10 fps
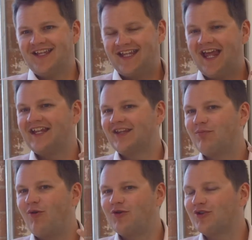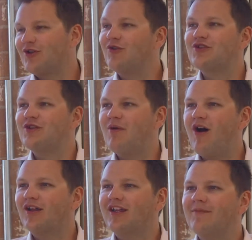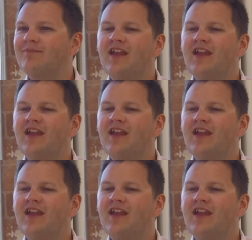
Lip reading: getting the products onto the market.